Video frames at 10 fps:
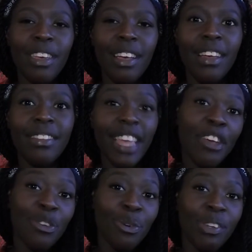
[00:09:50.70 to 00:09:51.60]

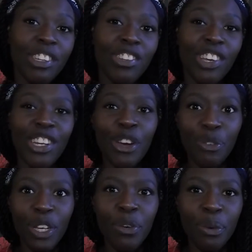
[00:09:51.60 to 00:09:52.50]
second audition, a
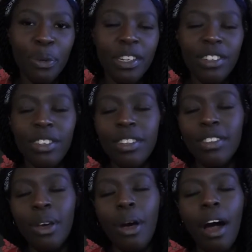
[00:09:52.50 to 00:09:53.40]
recall audition.
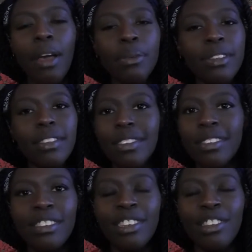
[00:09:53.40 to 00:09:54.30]
So I
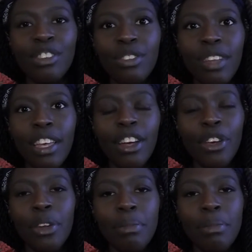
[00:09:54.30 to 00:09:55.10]
was just like, I couldn't